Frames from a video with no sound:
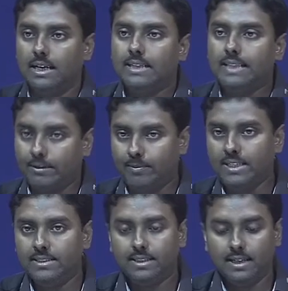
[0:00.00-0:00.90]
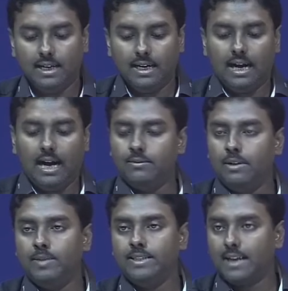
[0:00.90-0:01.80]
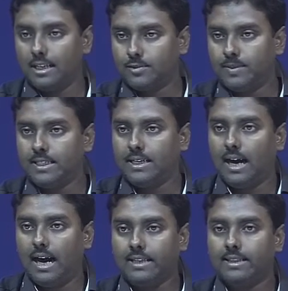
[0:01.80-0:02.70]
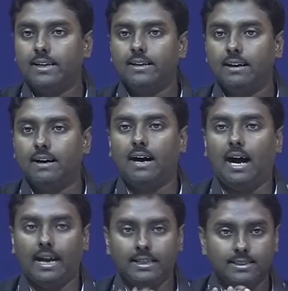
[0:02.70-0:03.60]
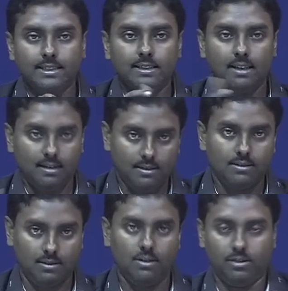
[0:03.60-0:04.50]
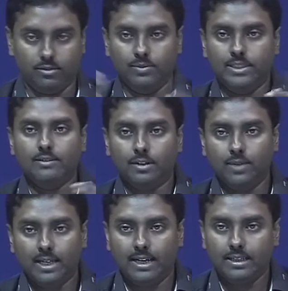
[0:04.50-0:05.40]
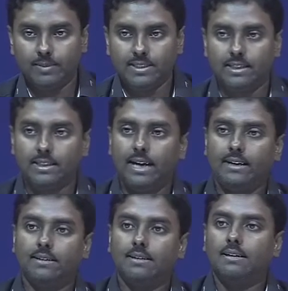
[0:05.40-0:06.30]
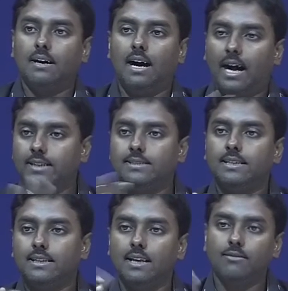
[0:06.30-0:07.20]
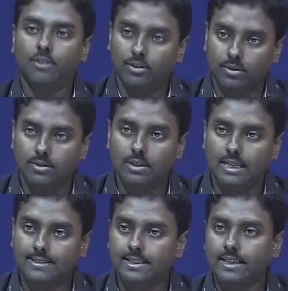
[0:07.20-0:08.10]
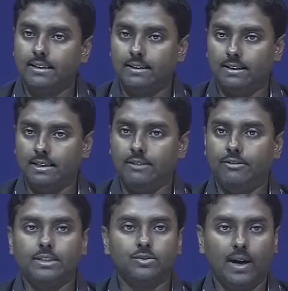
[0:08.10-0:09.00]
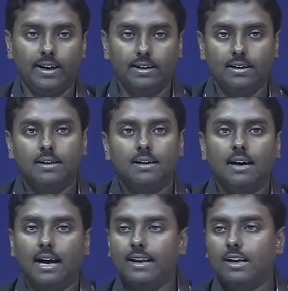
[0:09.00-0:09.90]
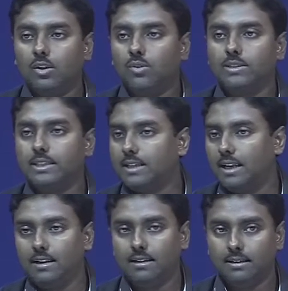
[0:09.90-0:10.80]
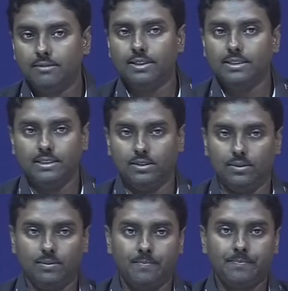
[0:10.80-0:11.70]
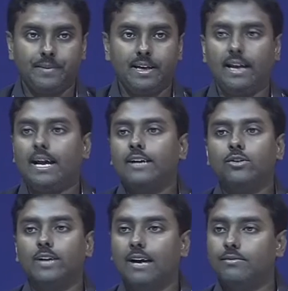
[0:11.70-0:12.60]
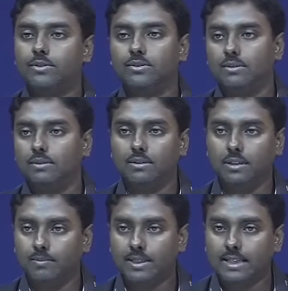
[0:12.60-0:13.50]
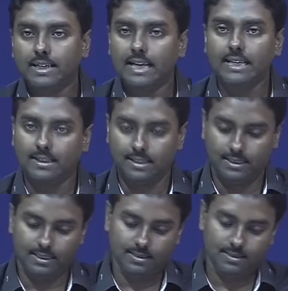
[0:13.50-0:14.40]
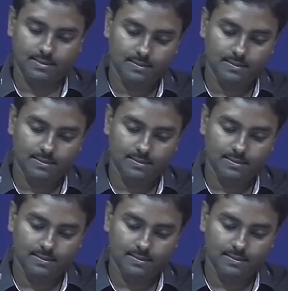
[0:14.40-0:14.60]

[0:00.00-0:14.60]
That means, I will be transmitting either a high signal or whichever way I represent that, a high signal for let us say if it is 1 and a low signal if it is 0, and I do not have to represent any other things.